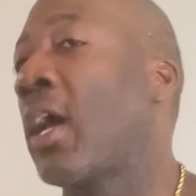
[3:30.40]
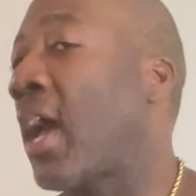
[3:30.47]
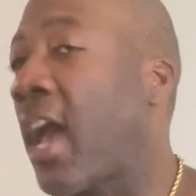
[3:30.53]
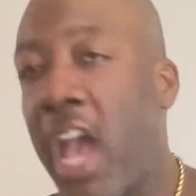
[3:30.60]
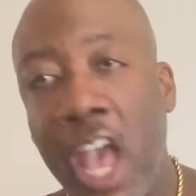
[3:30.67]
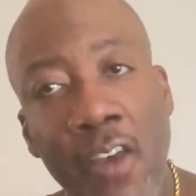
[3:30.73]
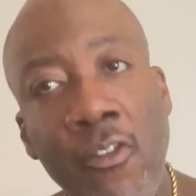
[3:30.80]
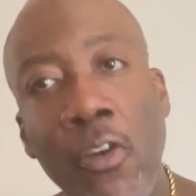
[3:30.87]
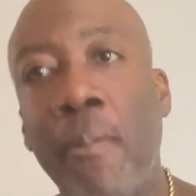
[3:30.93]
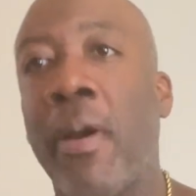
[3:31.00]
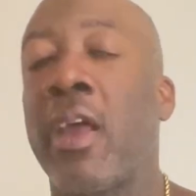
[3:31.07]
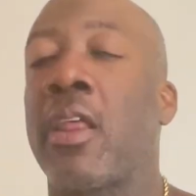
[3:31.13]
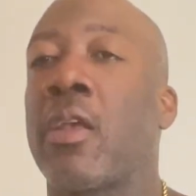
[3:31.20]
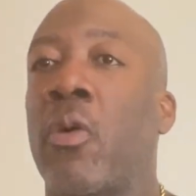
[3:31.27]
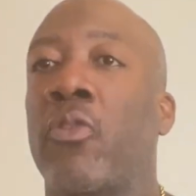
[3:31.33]

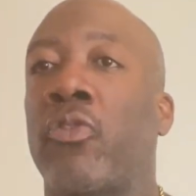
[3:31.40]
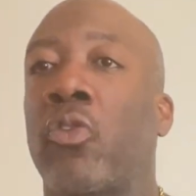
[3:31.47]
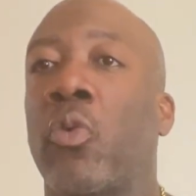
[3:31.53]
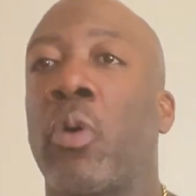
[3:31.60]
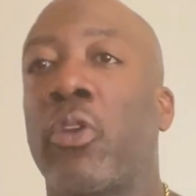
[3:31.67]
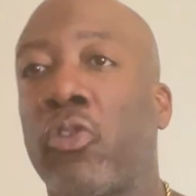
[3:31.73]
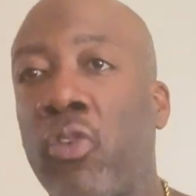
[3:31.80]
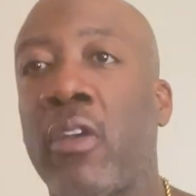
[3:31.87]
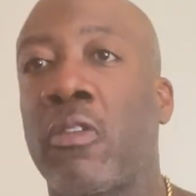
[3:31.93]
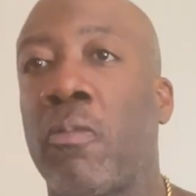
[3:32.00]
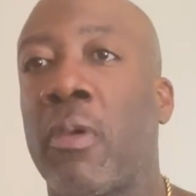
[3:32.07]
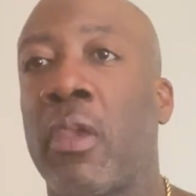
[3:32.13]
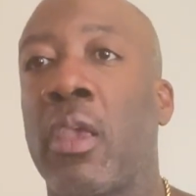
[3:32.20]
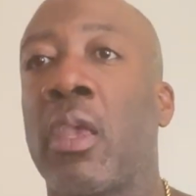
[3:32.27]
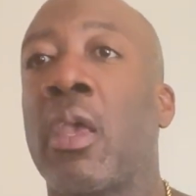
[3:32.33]
Everybody goes through it, trust me,
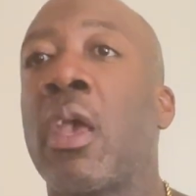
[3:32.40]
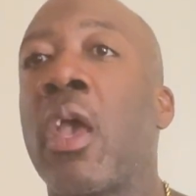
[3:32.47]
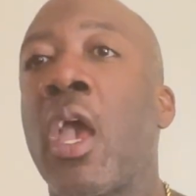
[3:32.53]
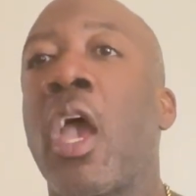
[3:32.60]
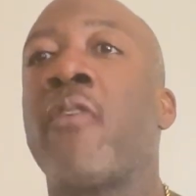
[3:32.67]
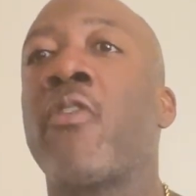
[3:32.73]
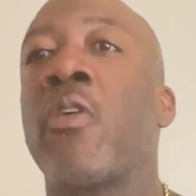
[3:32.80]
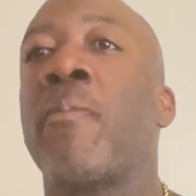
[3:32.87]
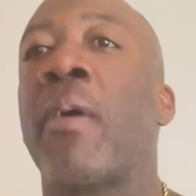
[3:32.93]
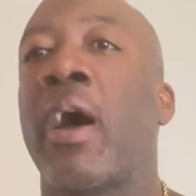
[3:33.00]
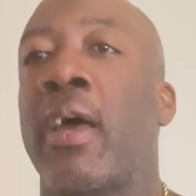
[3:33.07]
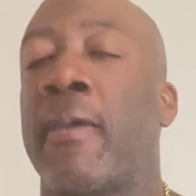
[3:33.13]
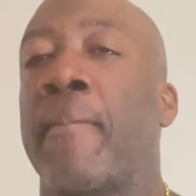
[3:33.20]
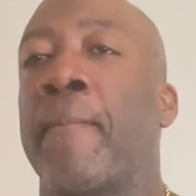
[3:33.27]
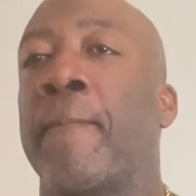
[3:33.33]
everybody.